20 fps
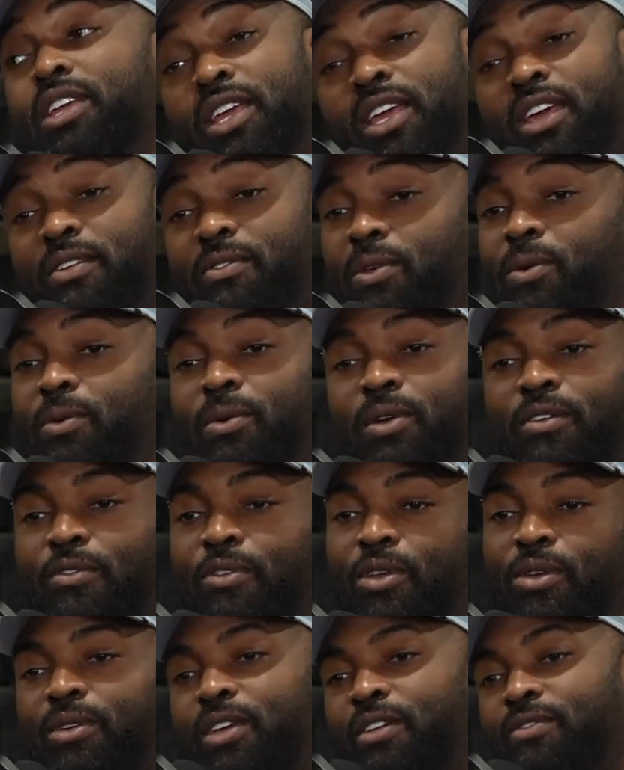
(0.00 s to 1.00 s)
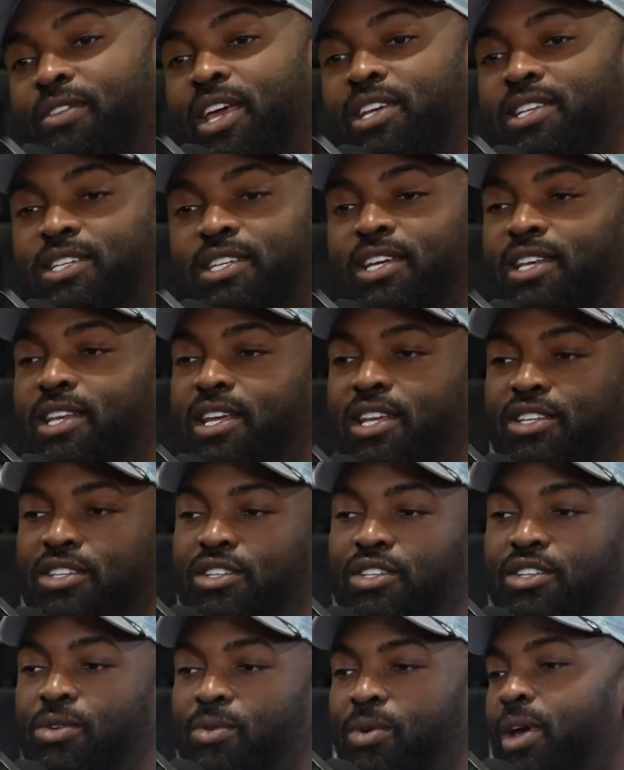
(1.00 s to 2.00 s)
If they see that
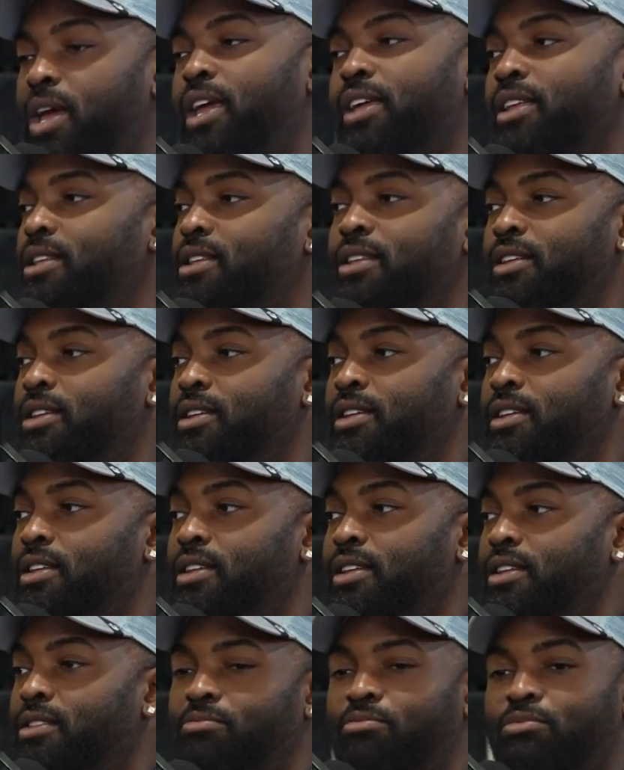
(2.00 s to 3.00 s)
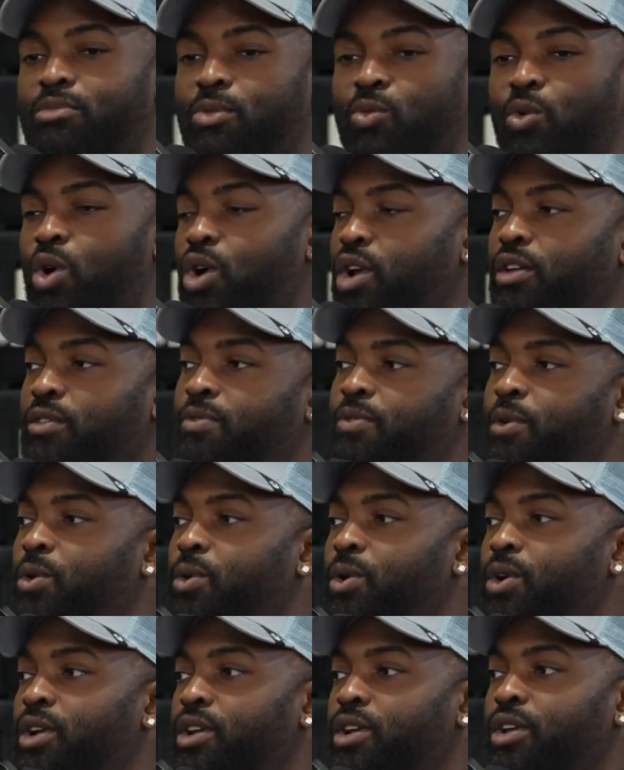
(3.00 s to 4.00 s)
you ain't working
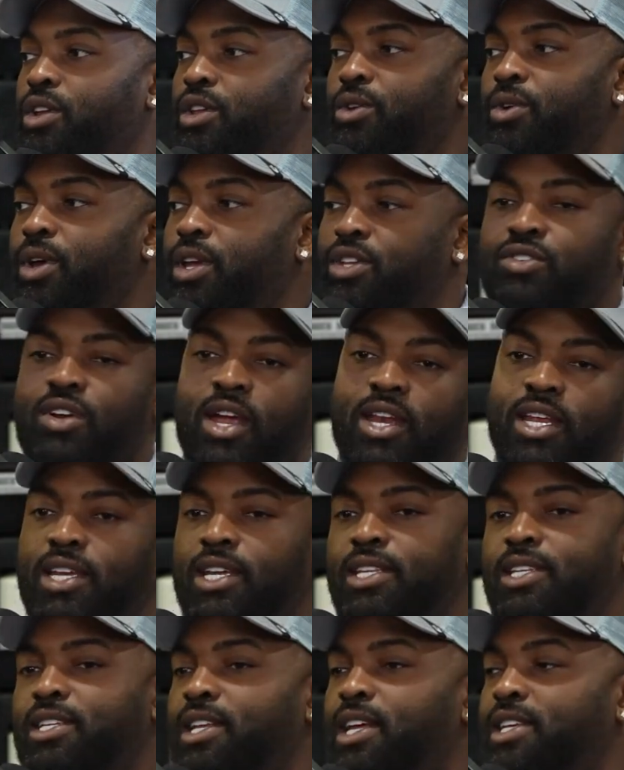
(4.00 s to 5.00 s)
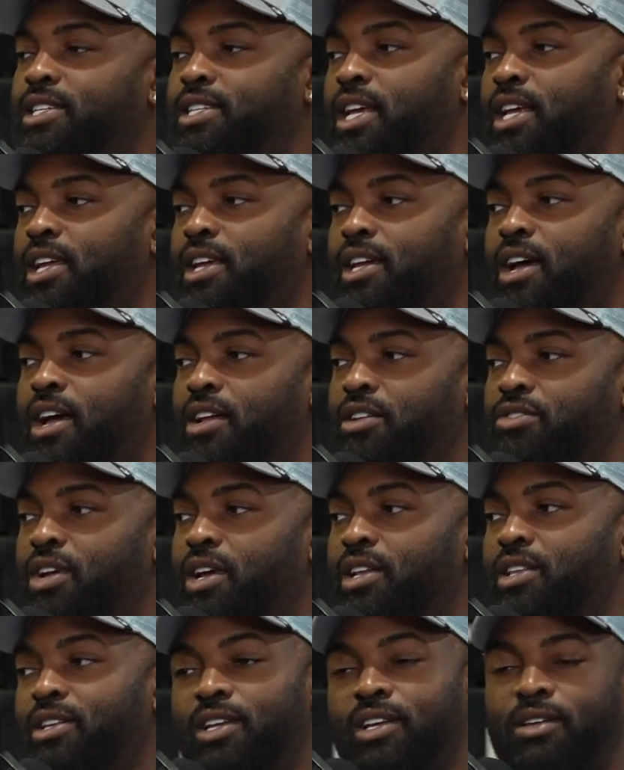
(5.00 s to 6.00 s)
for it or you ain't trying to get to that second
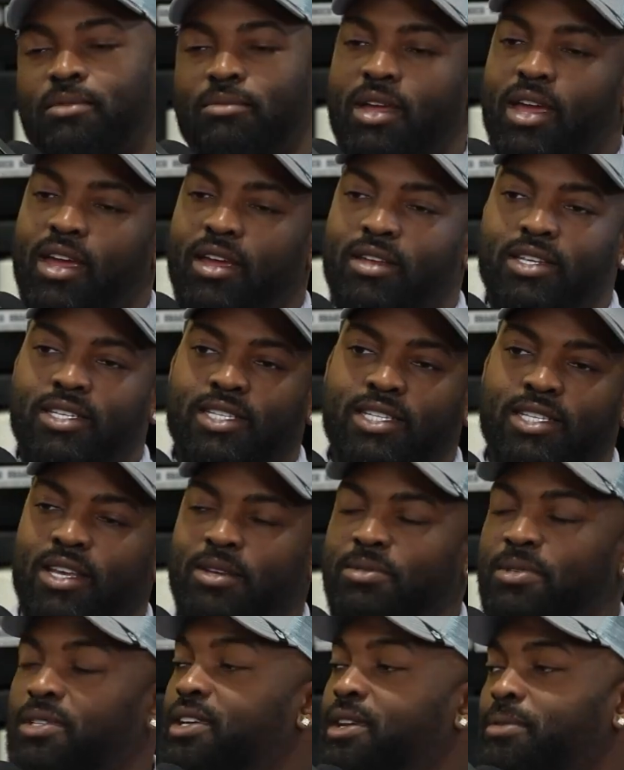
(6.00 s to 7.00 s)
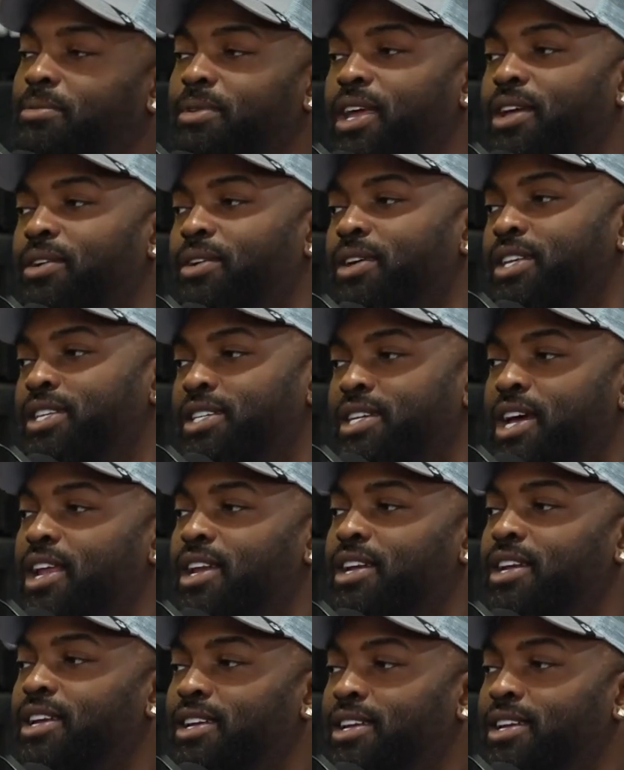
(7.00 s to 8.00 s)
contract, then hey, snip, they gonna get you out of there.